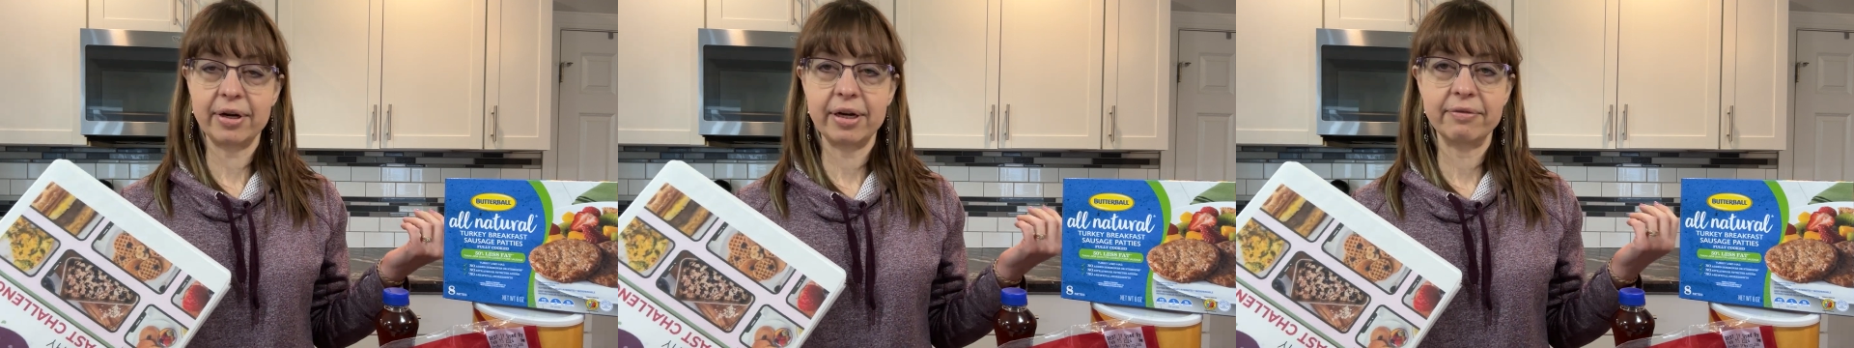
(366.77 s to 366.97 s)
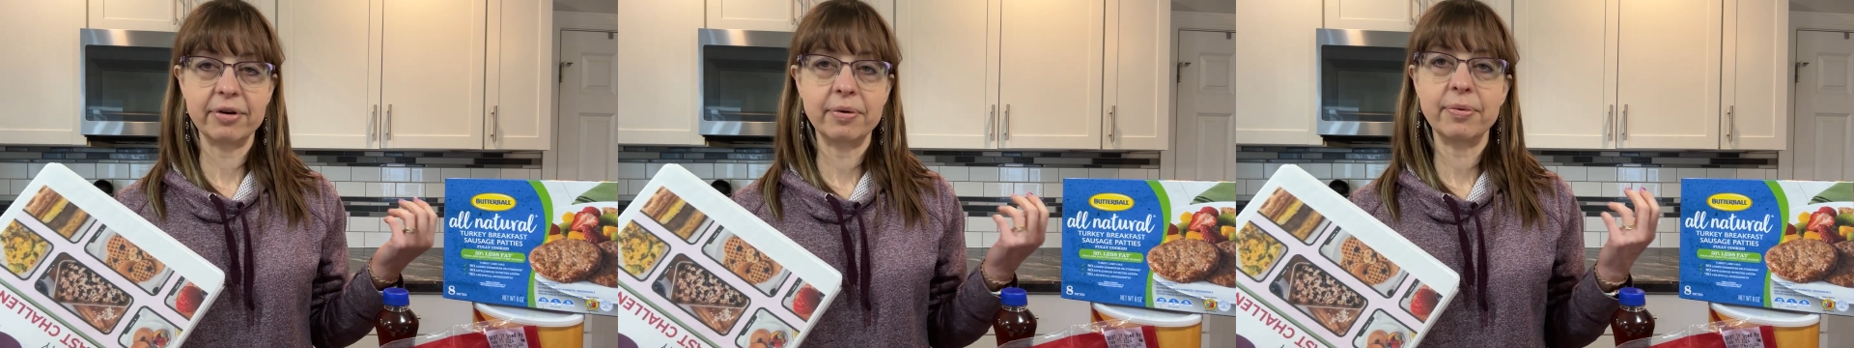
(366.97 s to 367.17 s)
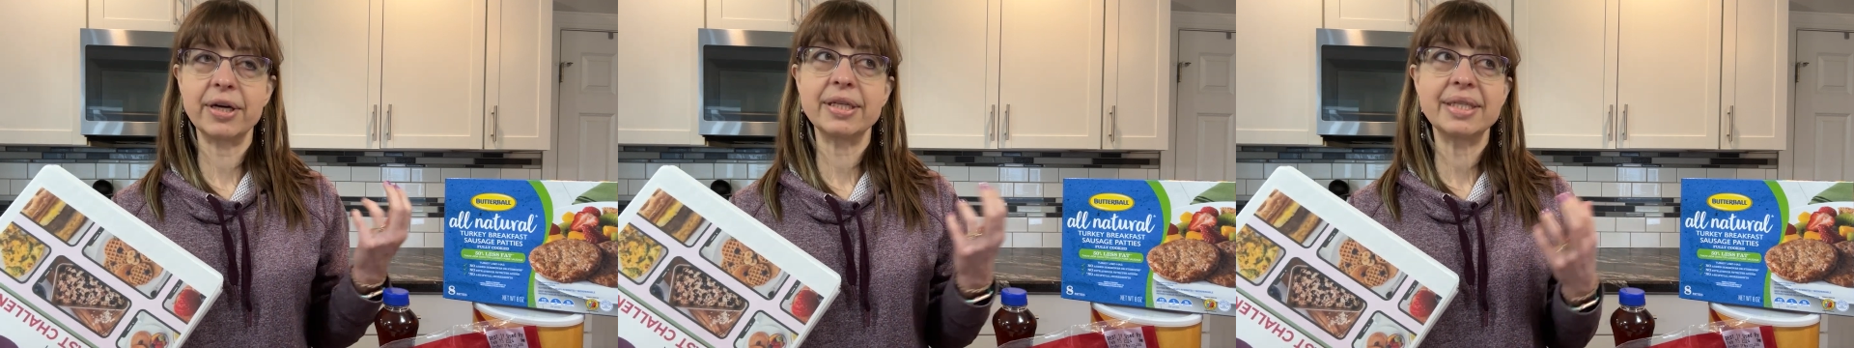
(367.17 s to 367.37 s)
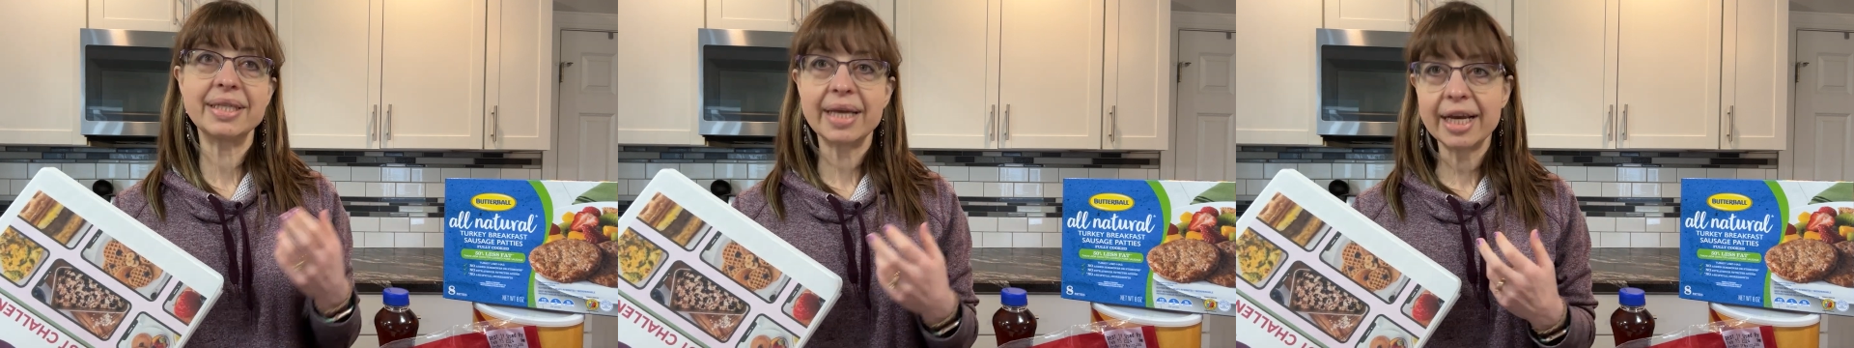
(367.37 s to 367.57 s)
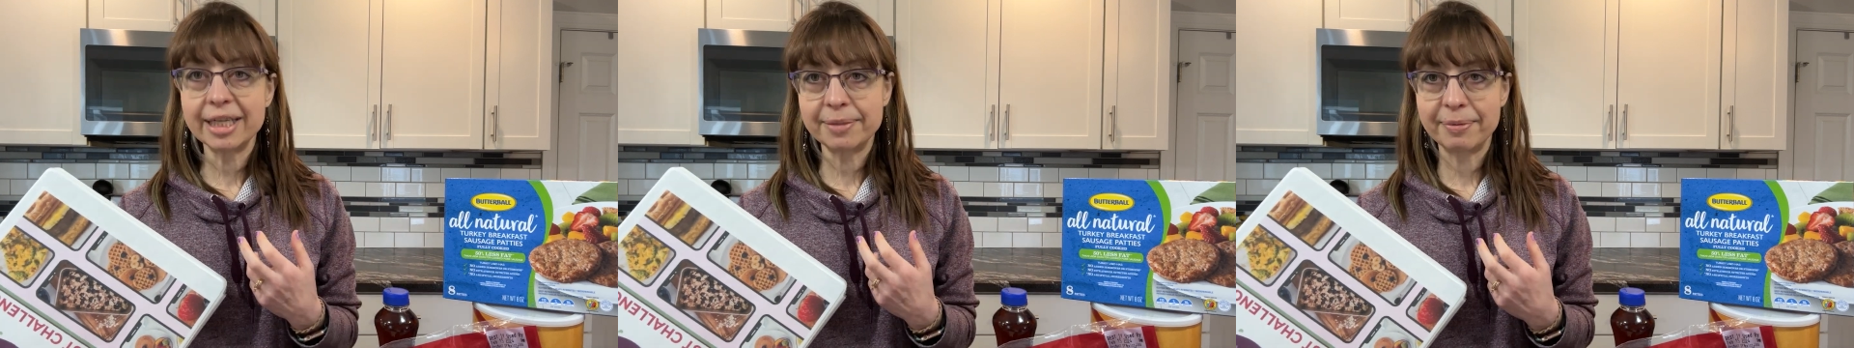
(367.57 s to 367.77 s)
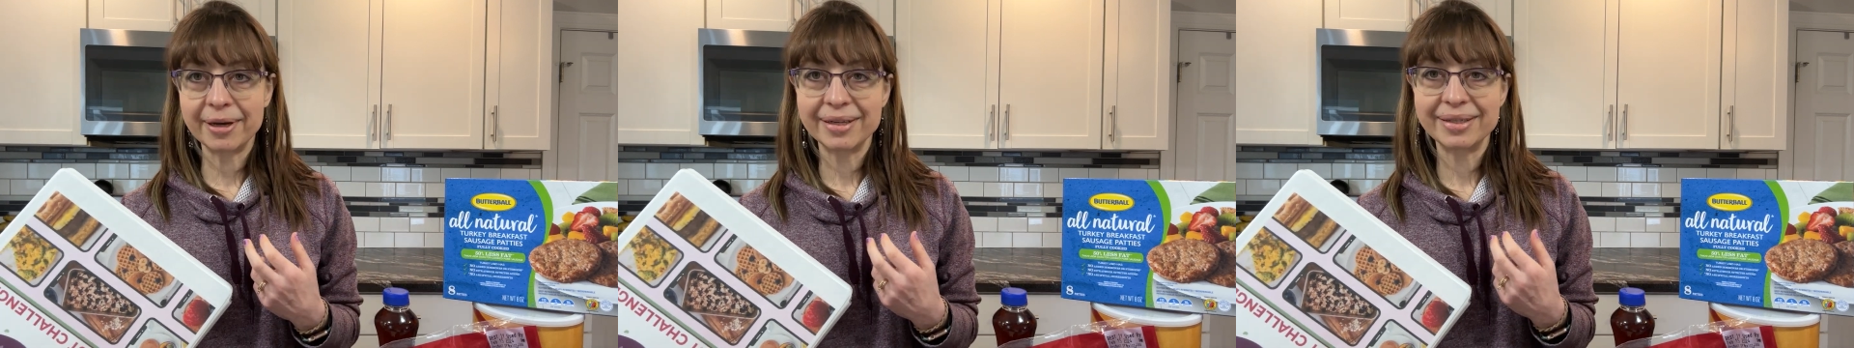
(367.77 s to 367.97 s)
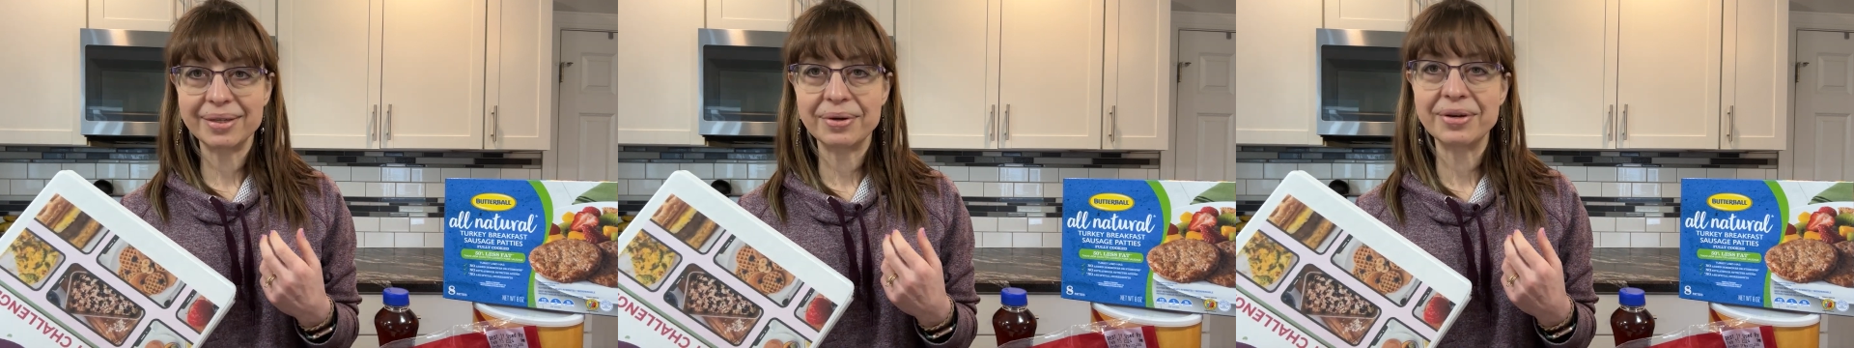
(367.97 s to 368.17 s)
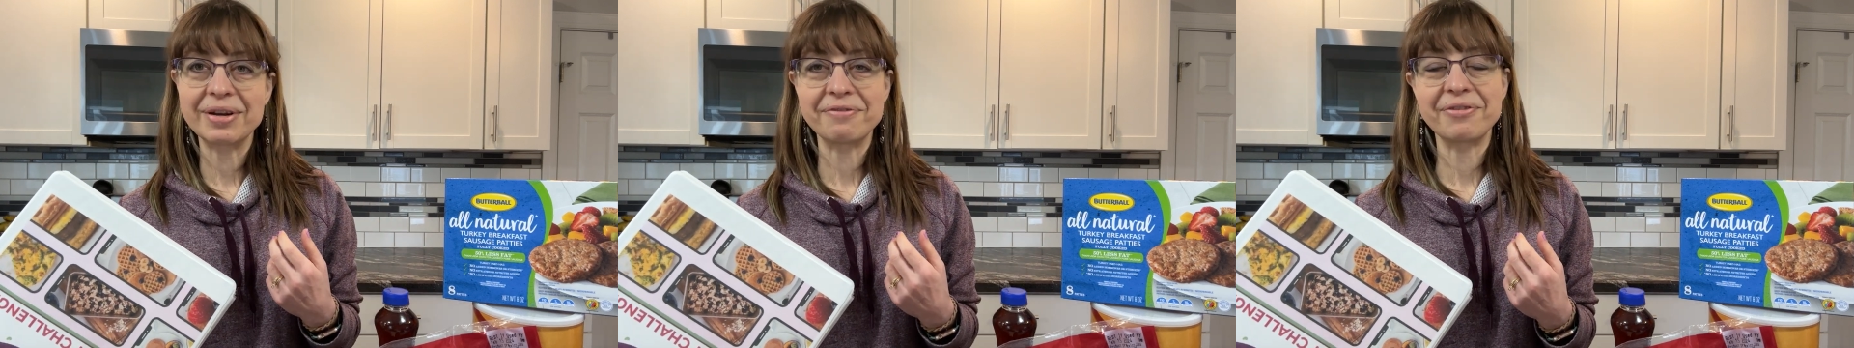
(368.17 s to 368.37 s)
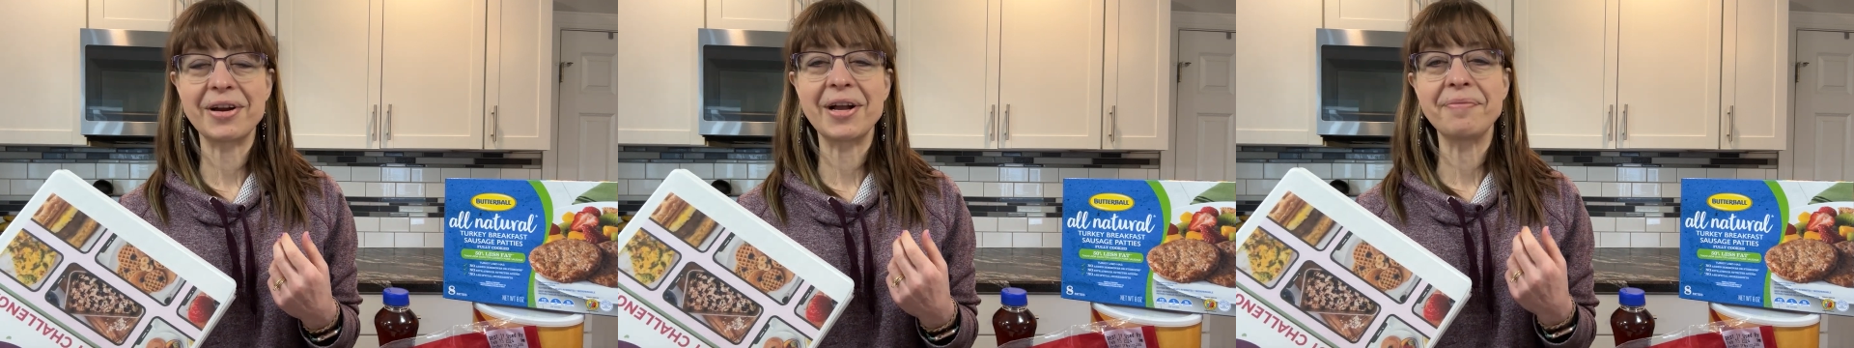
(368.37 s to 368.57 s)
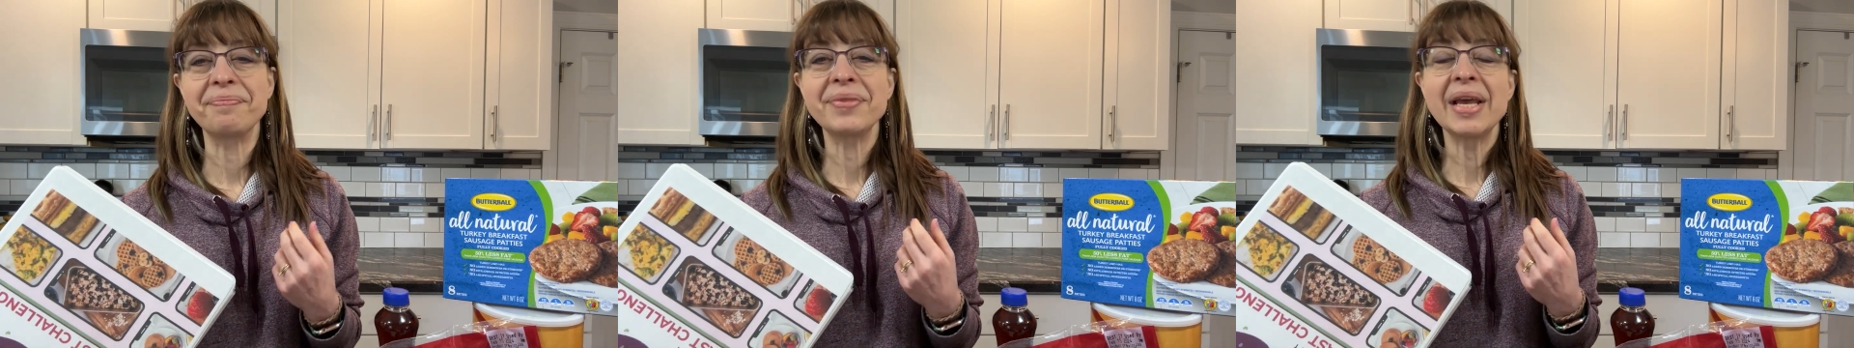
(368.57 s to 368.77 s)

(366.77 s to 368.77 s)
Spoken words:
Everyone's taste buds are different.